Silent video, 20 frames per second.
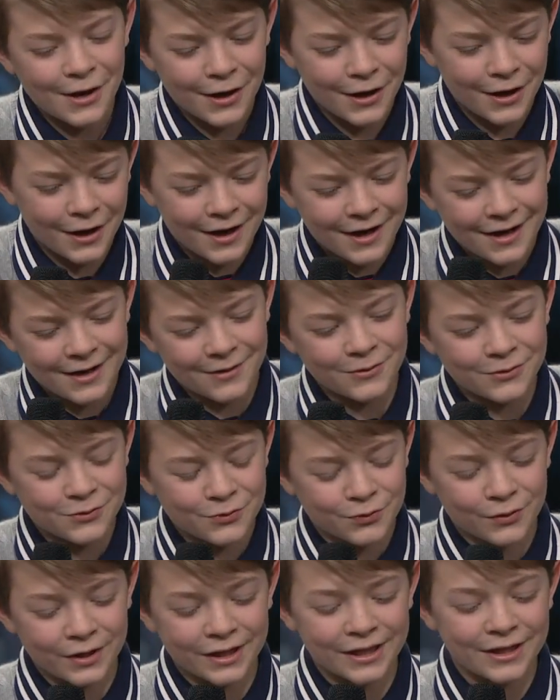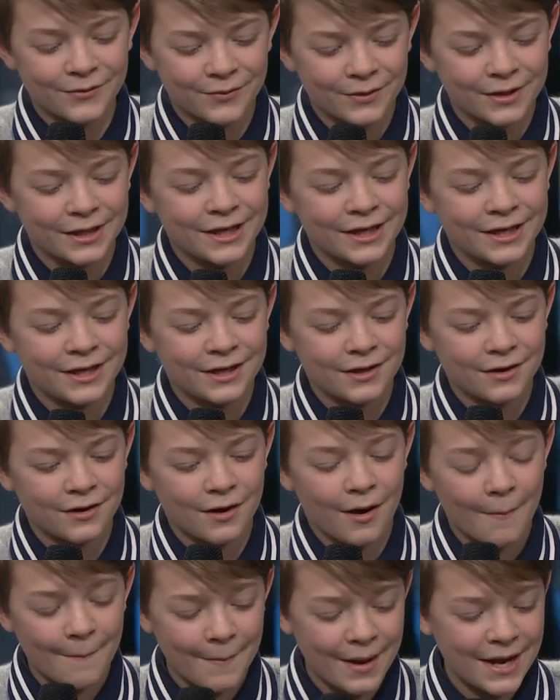uh, it was really, really
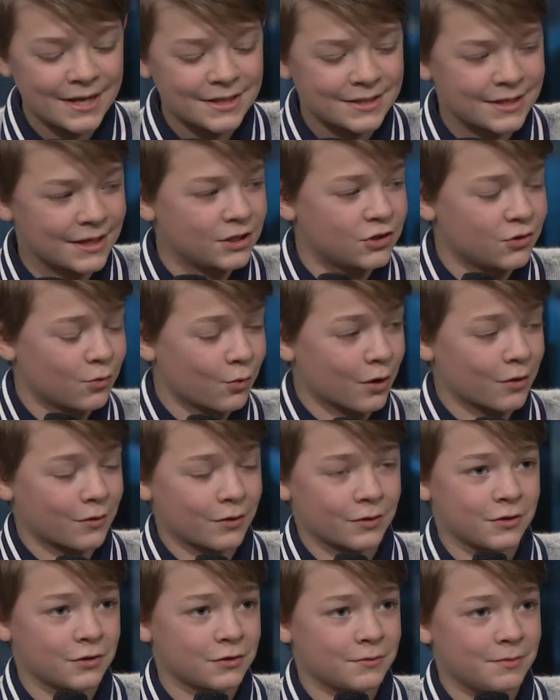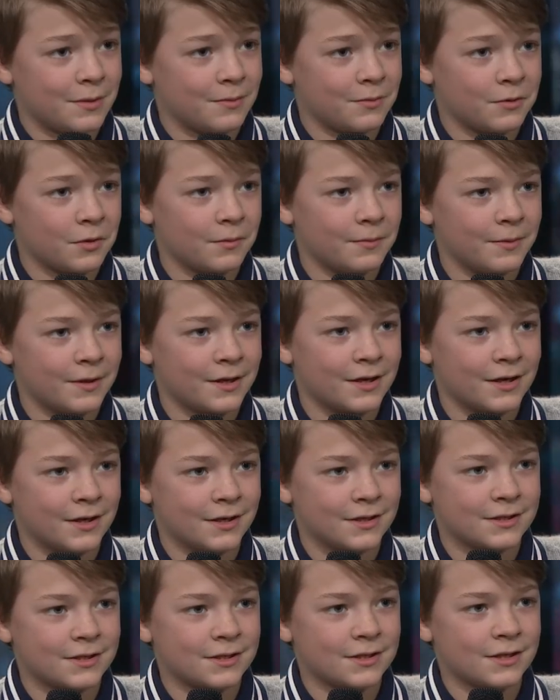amazing to work with those people
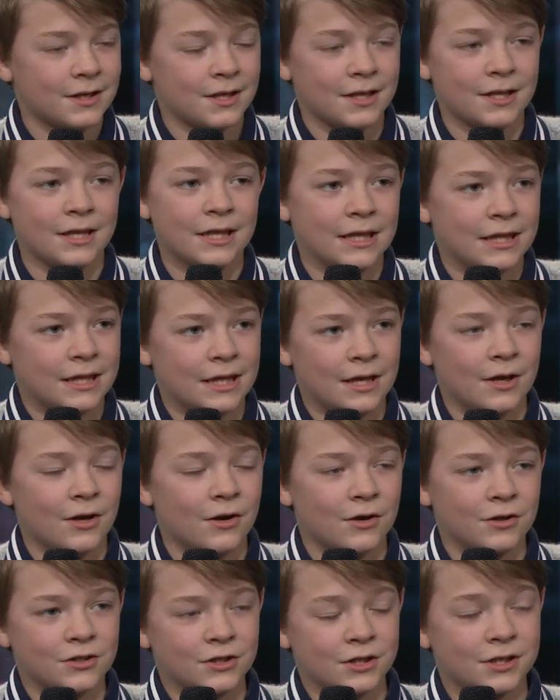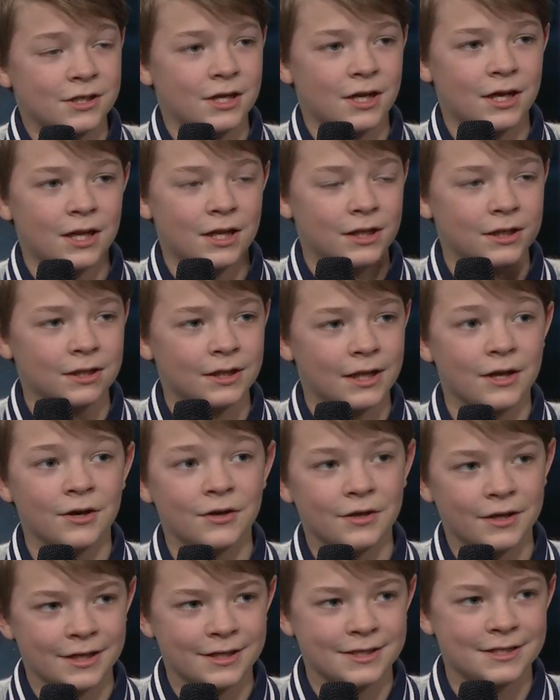because they are just
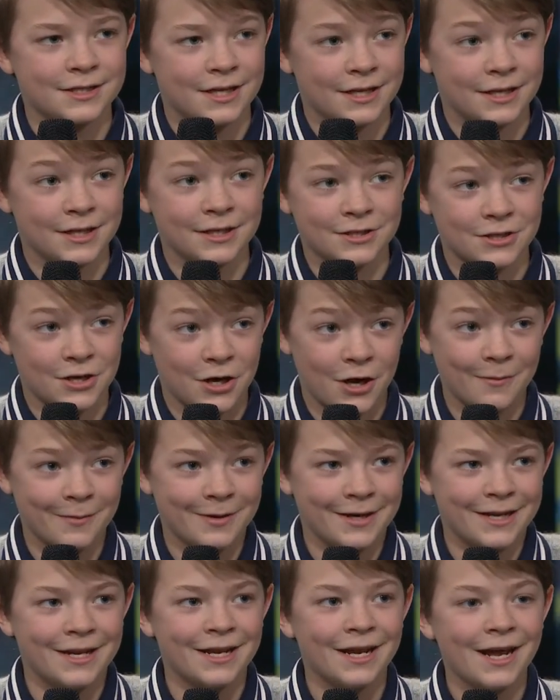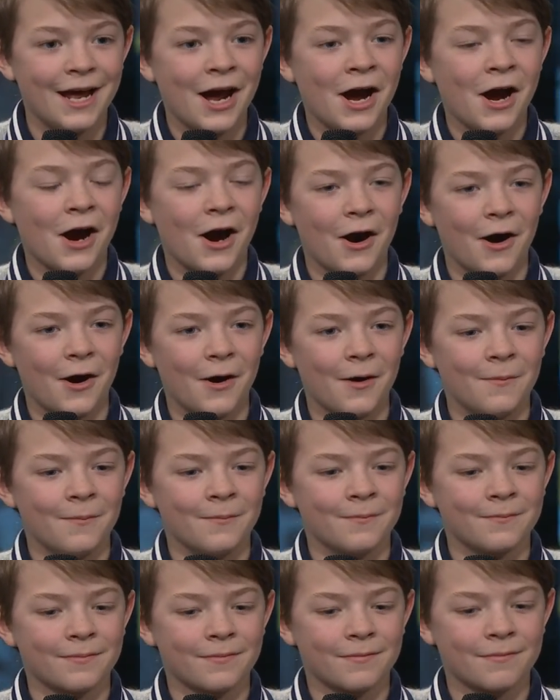hilarious in this comedy.
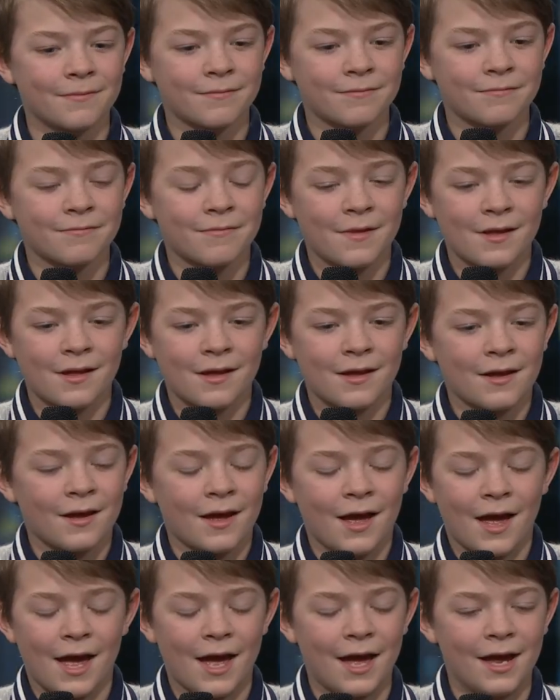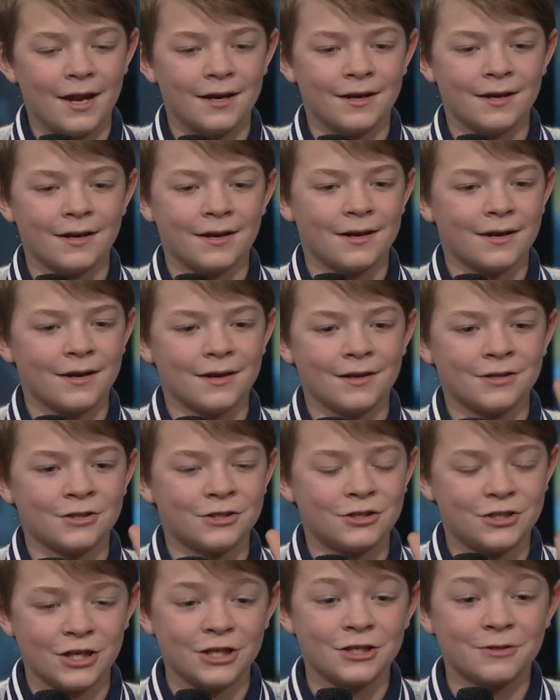Um, and
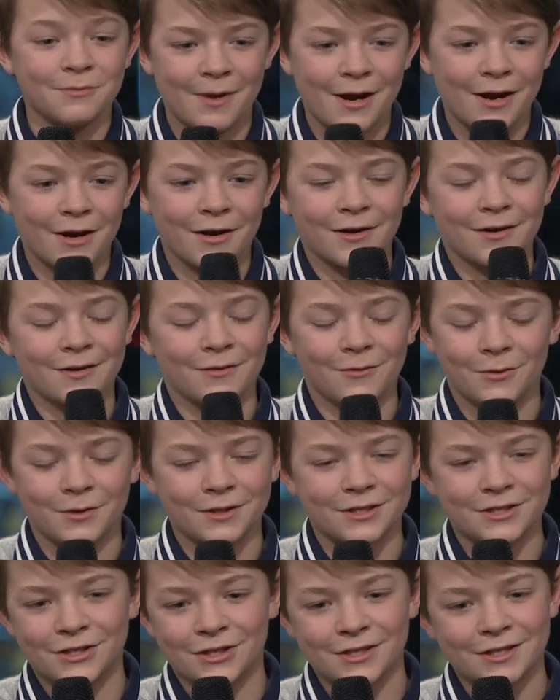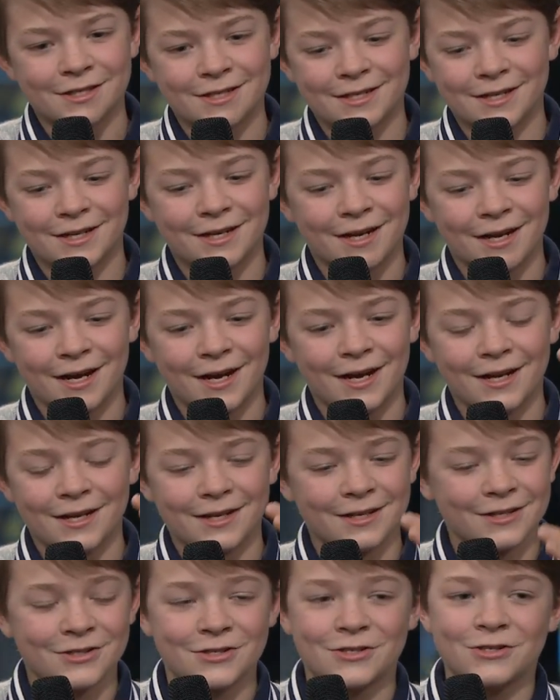Cheech Marin was just
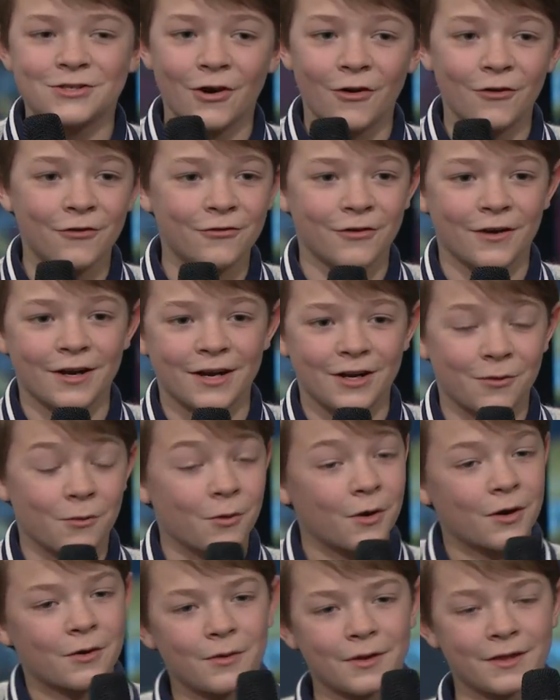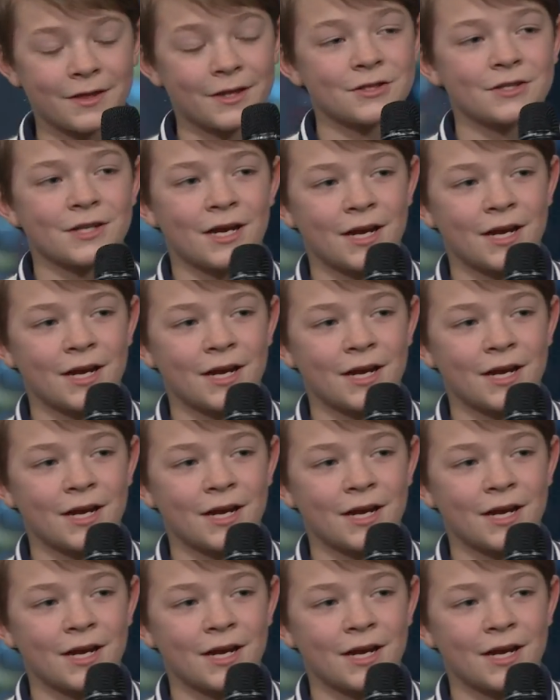so funny to work with. There's